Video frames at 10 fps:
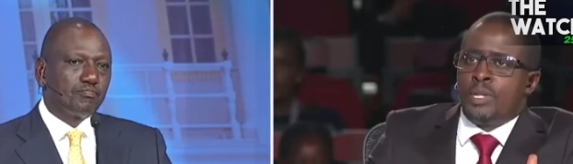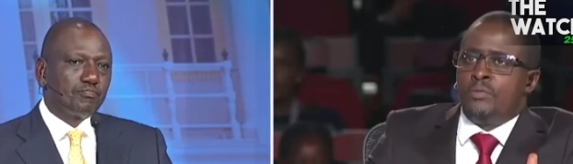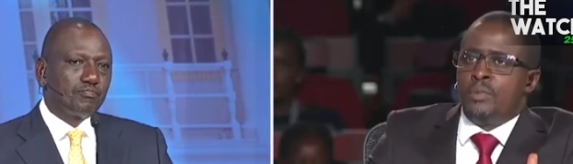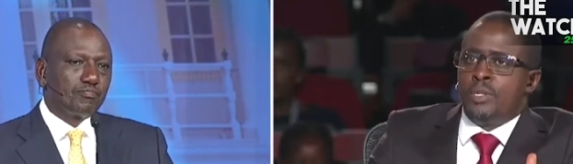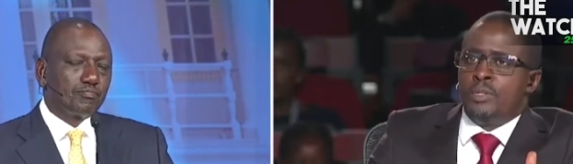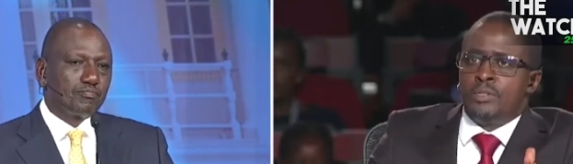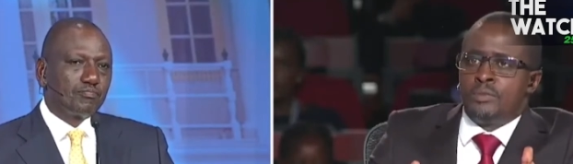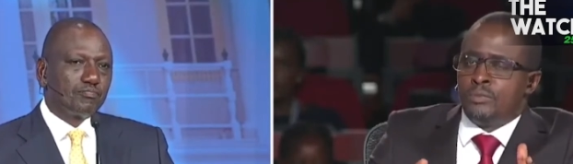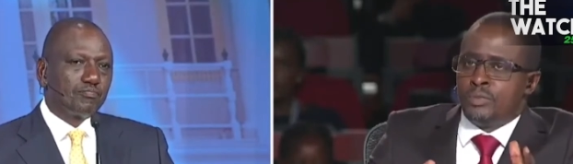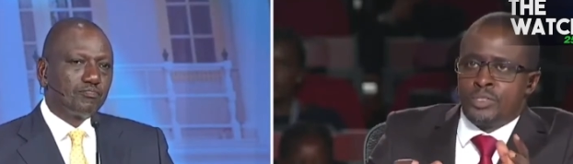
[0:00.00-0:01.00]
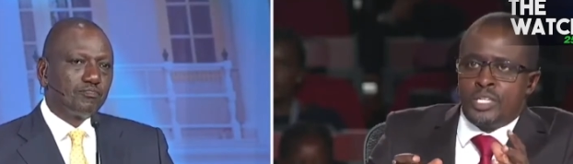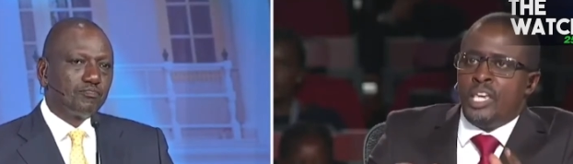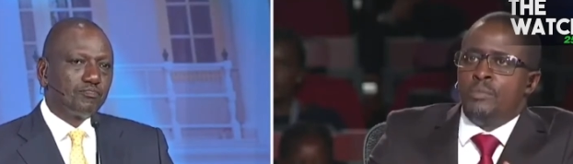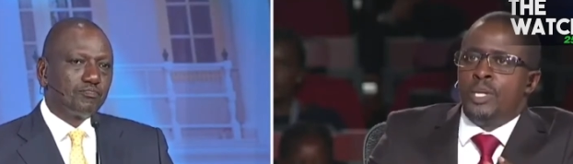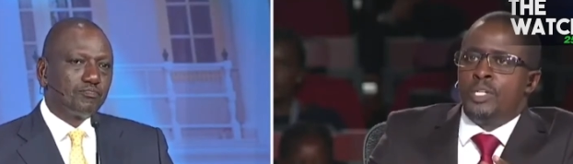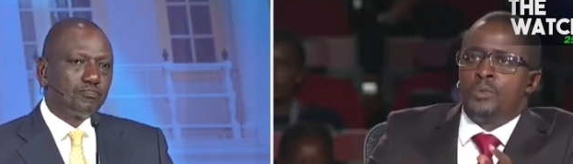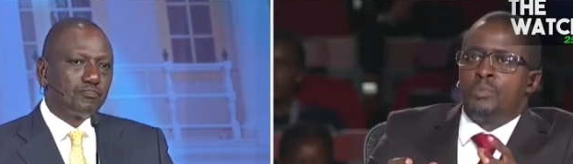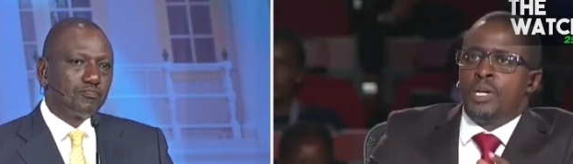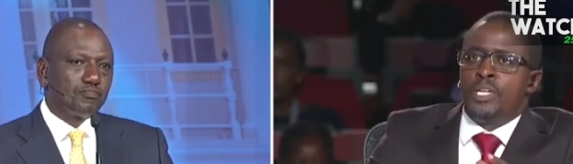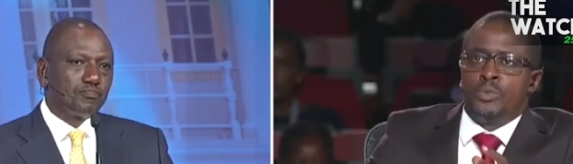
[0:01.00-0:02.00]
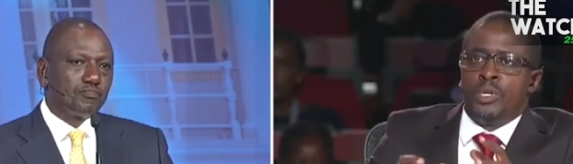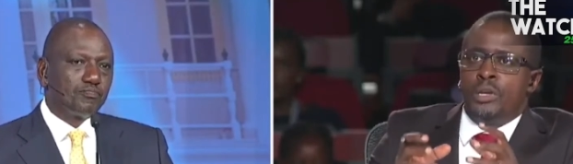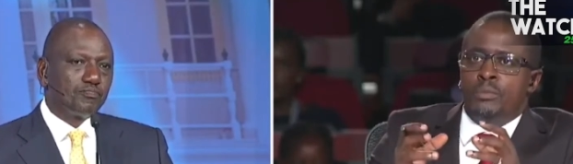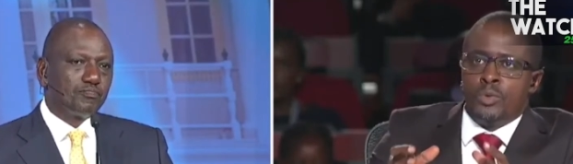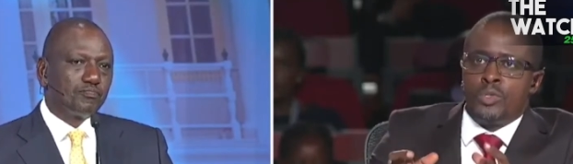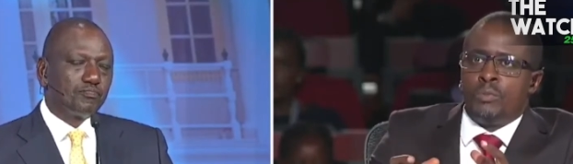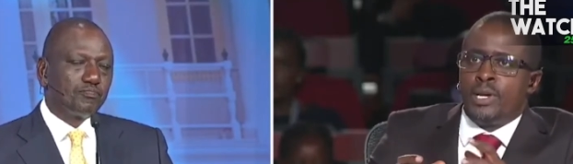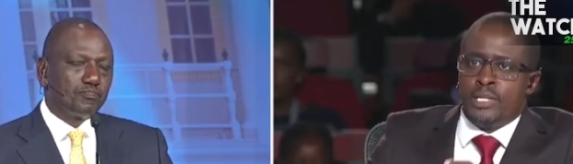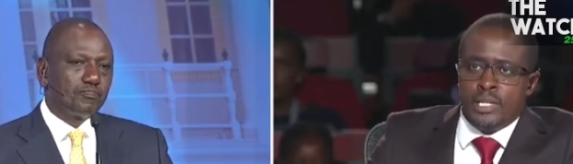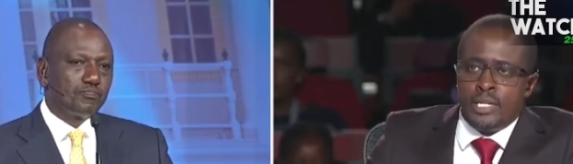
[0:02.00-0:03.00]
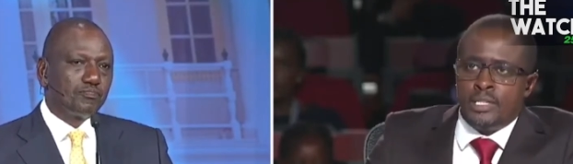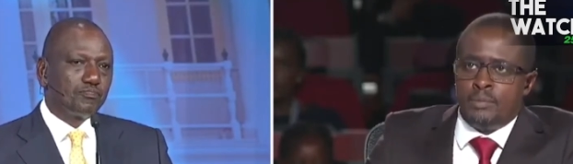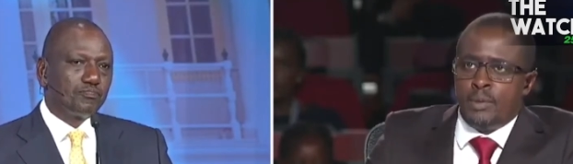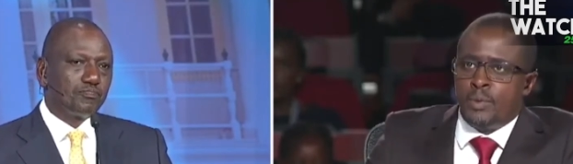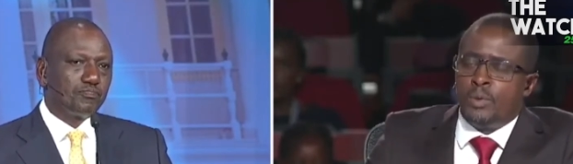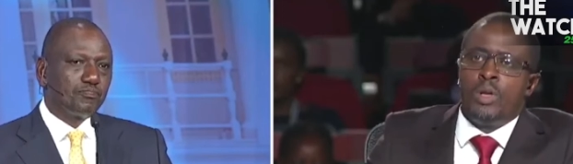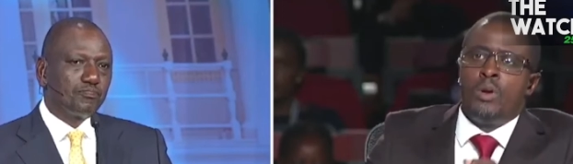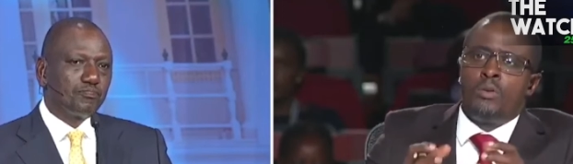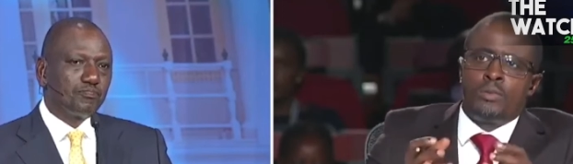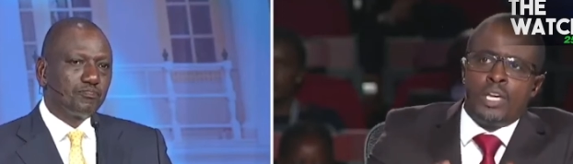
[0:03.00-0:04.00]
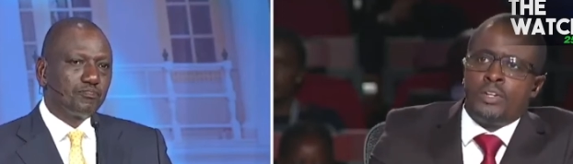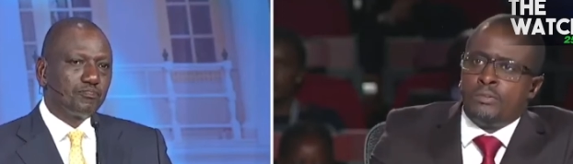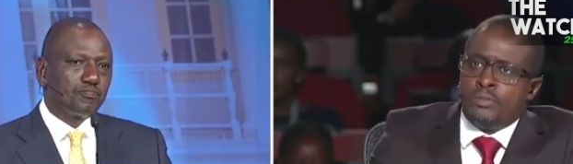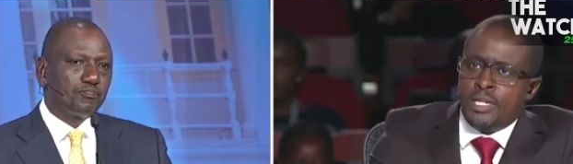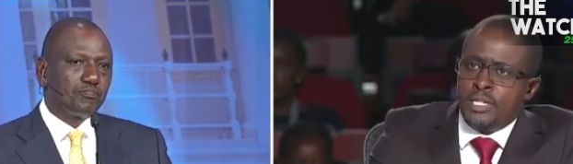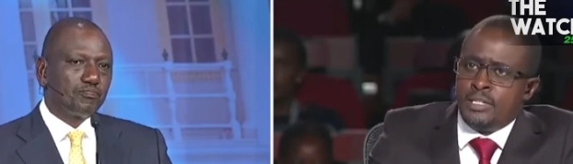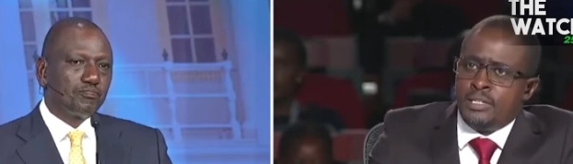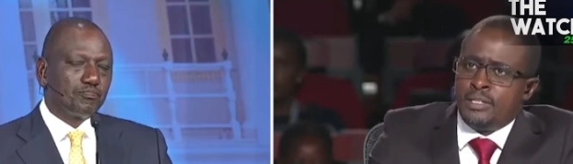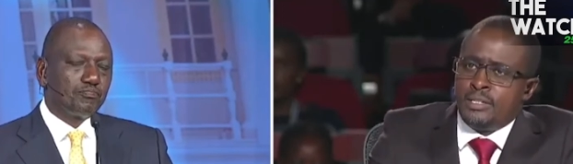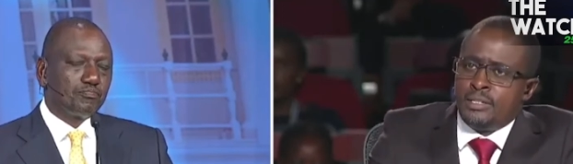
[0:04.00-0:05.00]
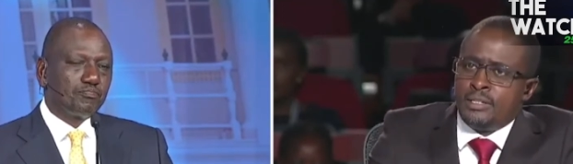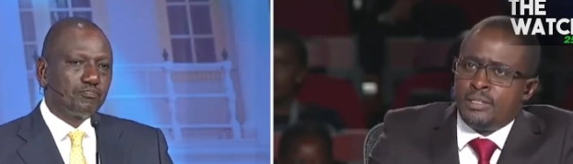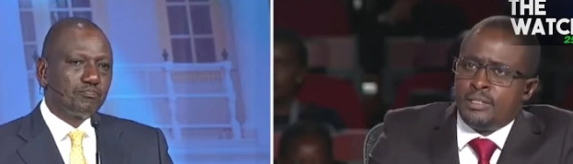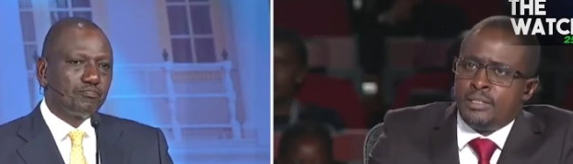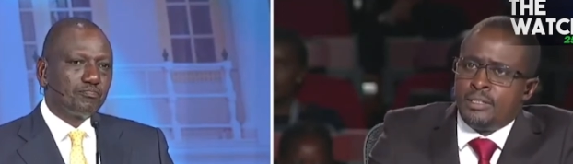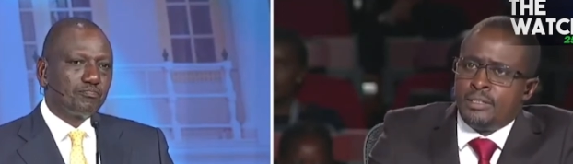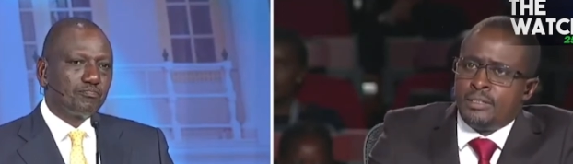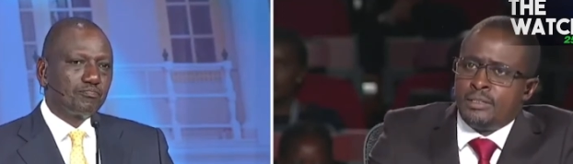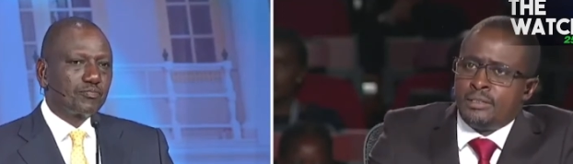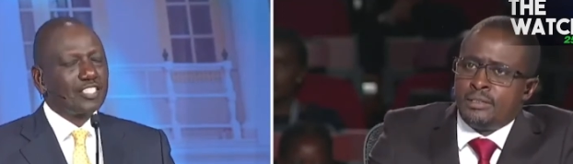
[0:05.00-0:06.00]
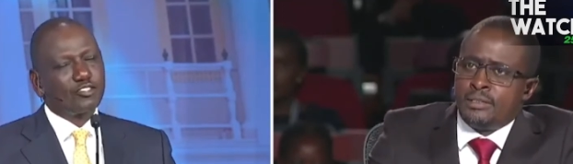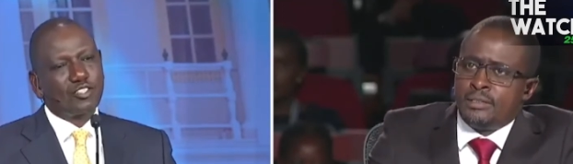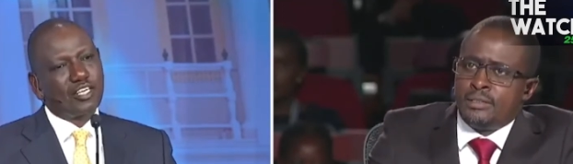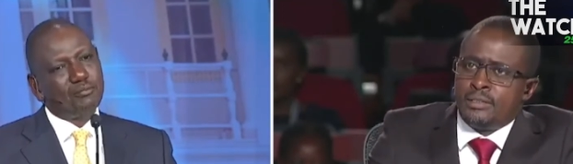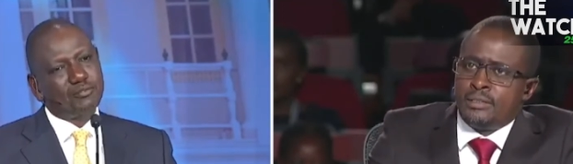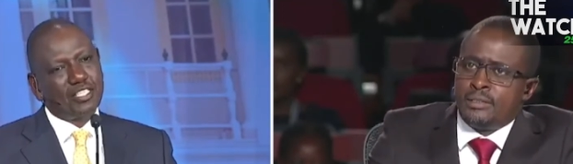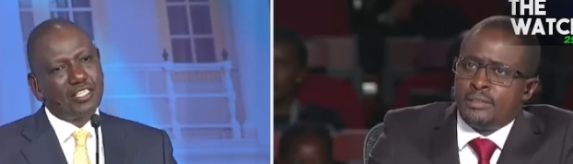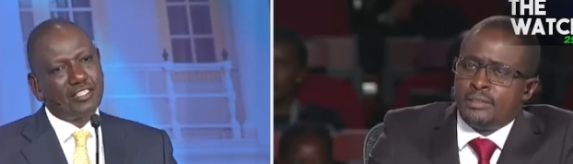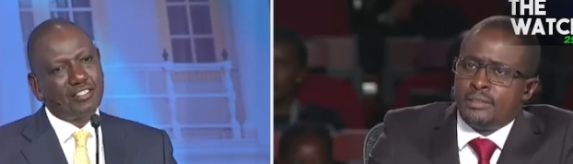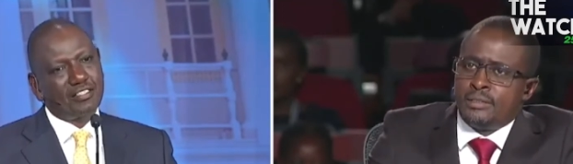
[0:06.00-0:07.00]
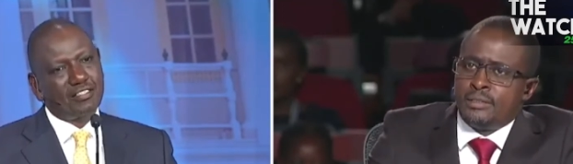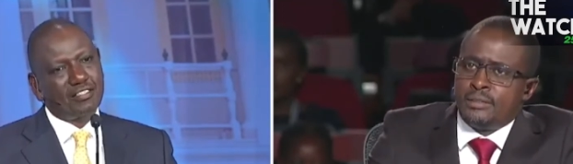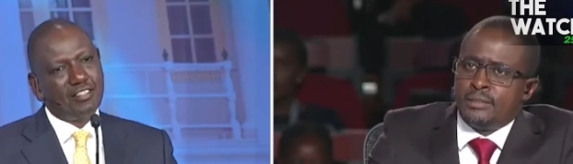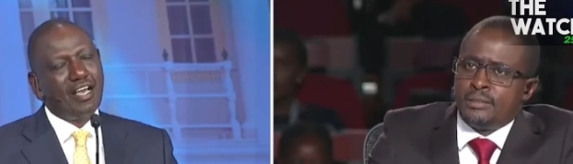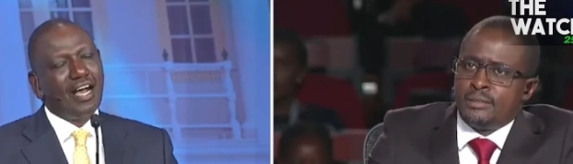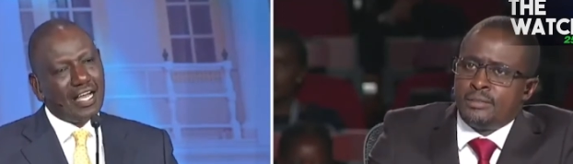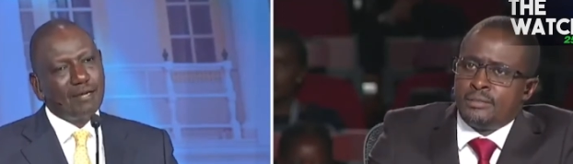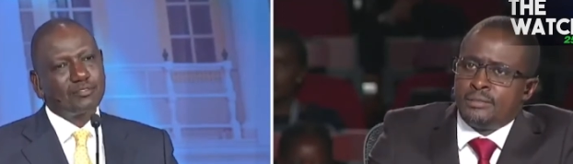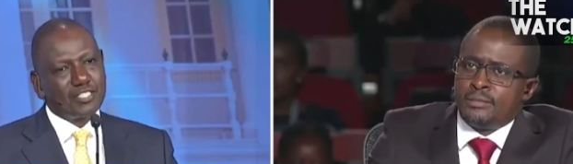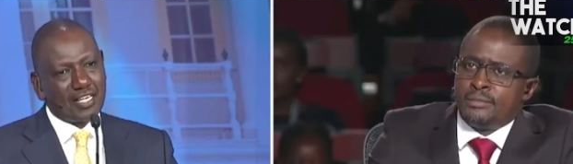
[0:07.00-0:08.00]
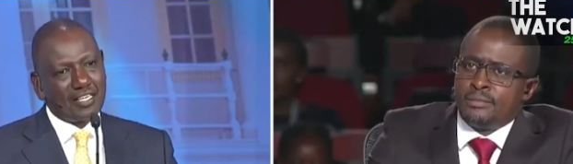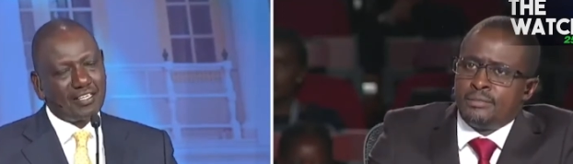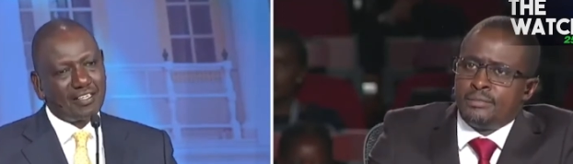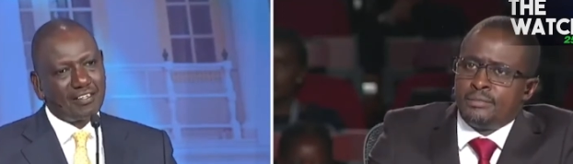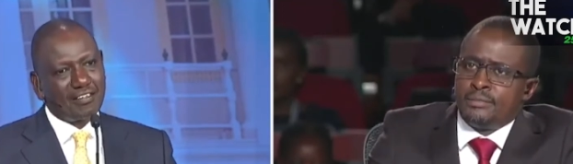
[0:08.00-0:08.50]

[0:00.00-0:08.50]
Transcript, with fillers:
Speaker 1: that have been scheming to punish William Ruto by killing the people of Kerio Valley.
Speaker 2: That's not what I'm saying. I am saying